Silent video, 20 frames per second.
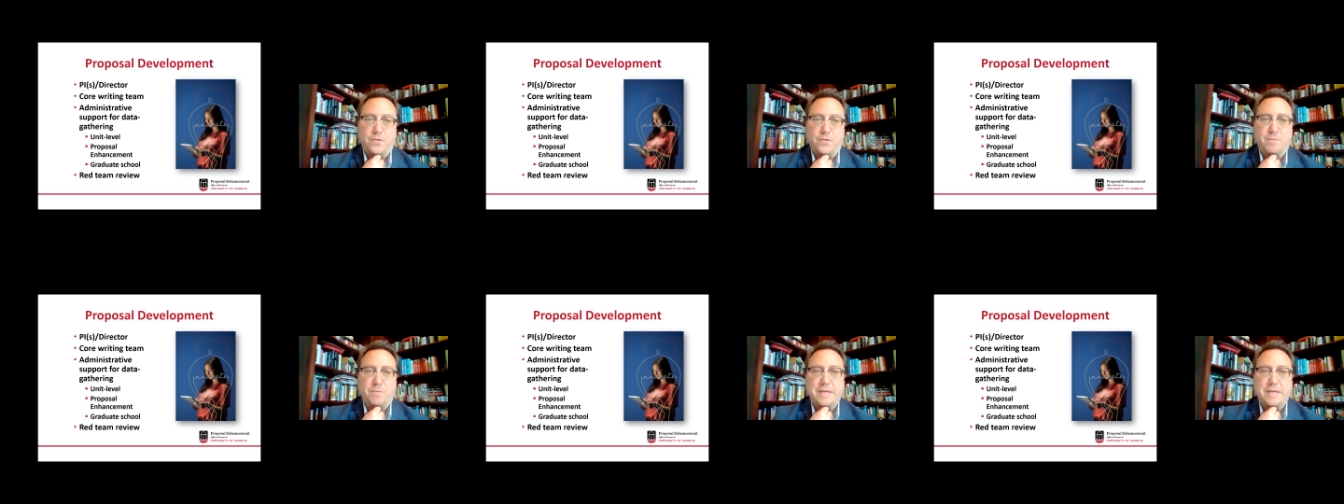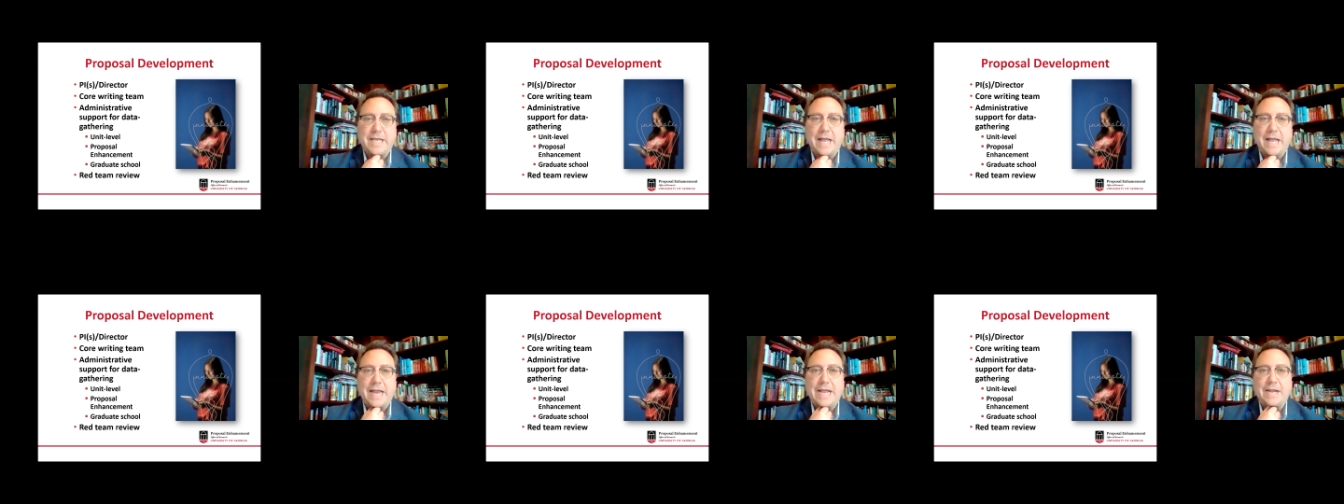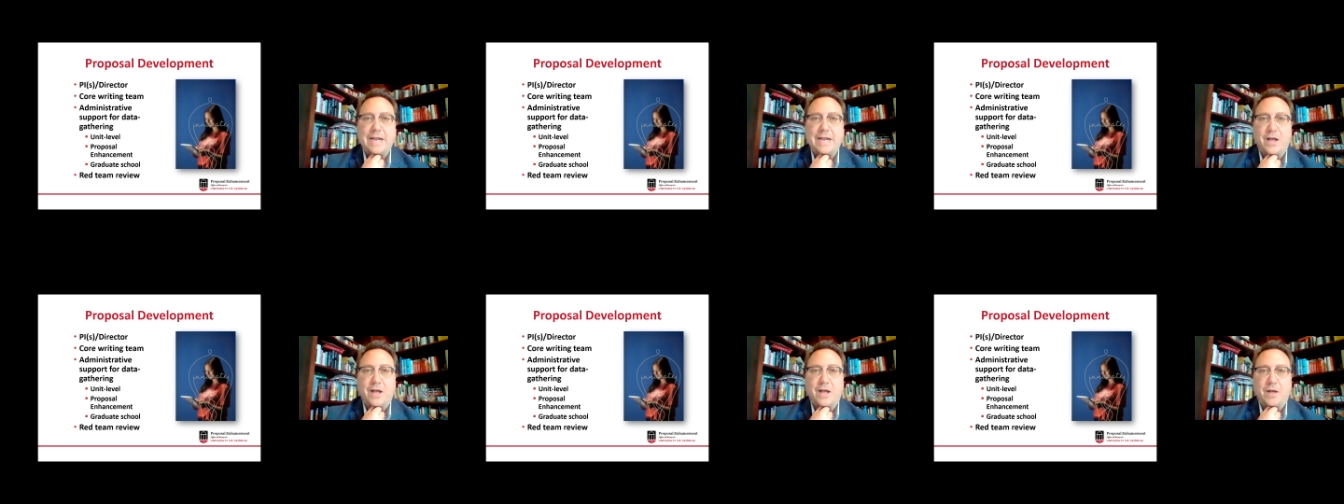the beginning,